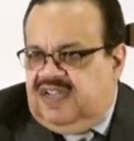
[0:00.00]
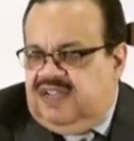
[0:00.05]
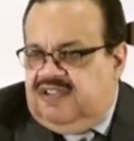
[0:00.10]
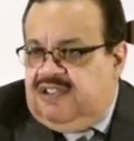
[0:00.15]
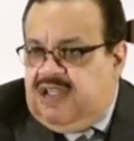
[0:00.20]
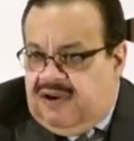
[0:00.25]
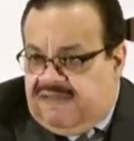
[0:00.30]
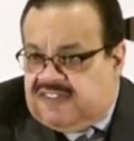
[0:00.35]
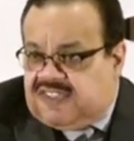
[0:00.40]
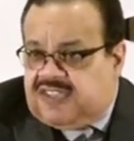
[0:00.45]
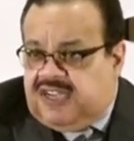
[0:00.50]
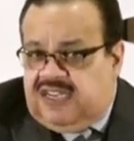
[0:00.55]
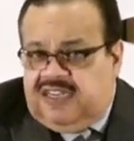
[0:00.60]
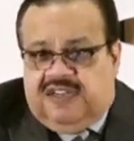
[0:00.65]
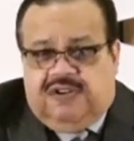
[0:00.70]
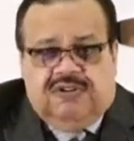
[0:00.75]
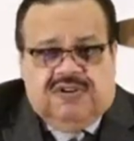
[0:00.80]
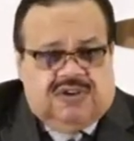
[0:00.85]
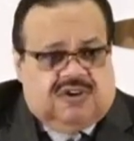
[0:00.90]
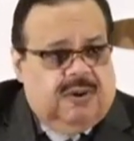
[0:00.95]
You ever see,
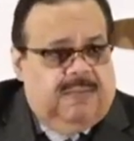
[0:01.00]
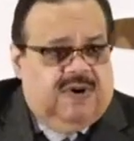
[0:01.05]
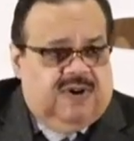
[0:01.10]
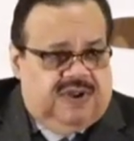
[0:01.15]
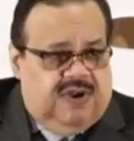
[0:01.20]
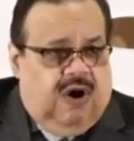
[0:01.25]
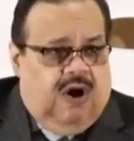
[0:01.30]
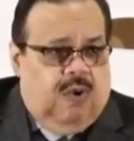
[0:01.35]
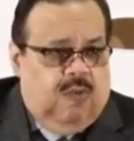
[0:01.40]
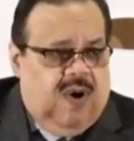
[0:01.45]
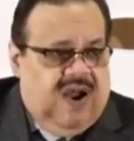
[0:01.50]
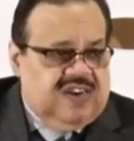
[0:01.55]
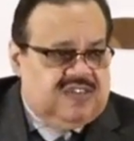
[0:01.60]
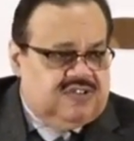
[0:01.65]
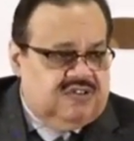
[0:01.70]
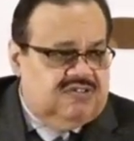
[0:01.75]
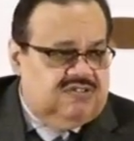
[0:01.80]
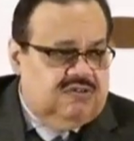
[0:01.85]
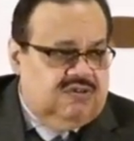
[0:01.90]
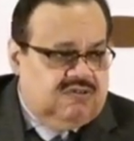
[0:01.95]
you, come on, y'all watch
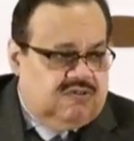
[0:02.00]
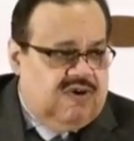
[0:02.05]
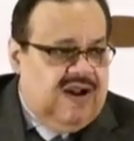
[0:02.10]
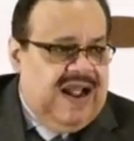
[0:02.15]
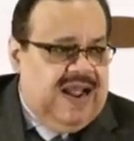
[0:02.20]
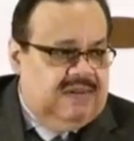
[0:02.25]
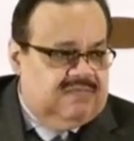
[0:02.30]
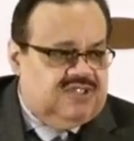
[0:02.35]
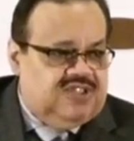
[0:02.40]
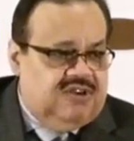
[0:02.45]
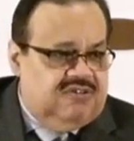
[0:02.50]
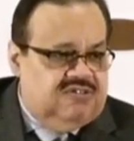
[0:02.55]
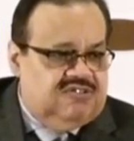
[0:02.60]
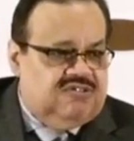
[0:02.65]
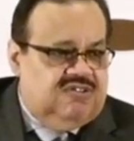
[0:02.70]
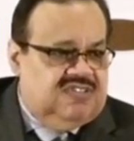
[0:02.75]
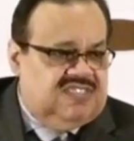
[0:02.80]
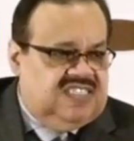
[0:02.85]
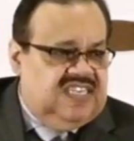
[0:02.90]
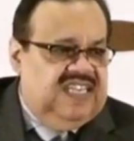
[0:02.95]
those little crime shows
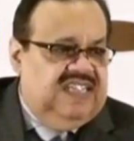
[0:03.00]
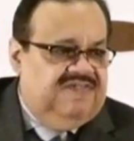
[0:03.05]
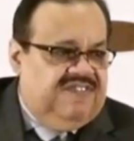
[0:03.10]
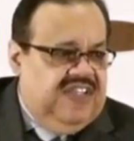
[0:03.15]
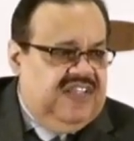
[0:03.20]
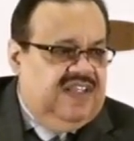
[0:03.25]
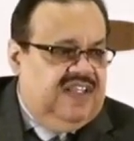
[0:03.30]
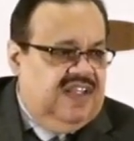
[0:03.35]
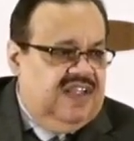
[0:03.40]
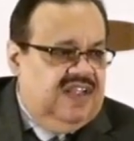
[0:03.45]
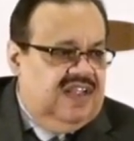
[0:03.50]
on TV.